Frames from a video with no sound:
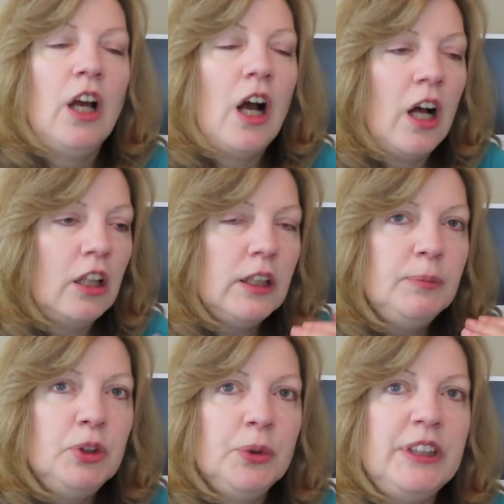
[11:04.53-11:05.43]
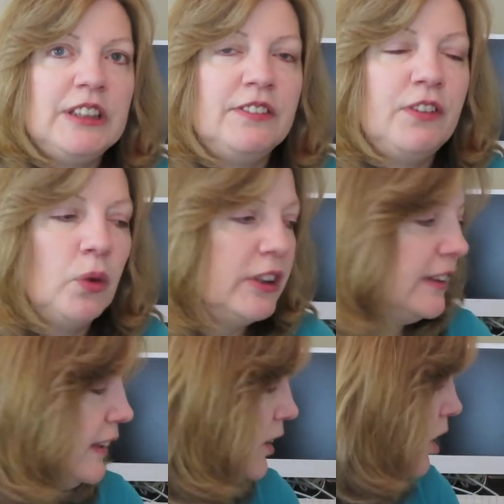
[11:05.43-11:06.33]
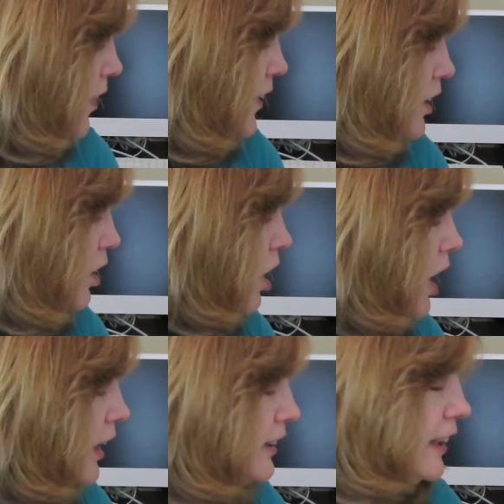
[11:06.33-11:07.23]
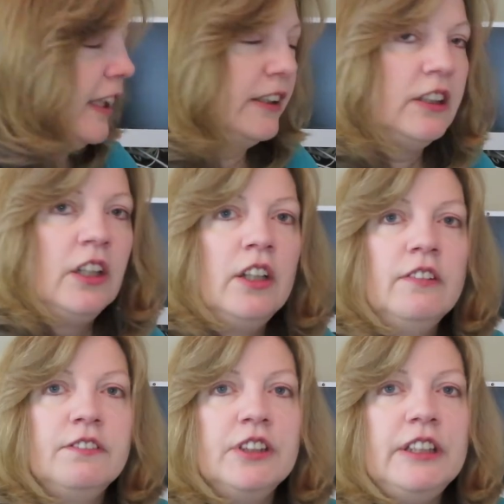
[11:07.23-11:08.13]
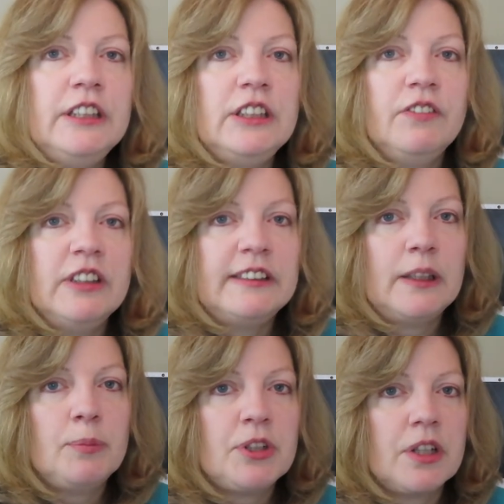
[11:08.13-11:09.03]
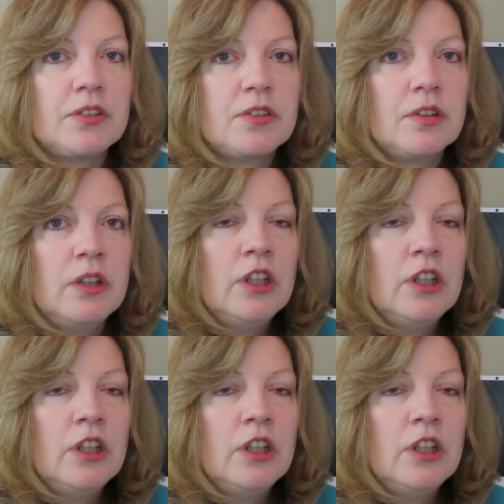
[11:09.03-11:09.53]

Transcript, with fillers: All I'm doing is focusing on the content for each of the subjects.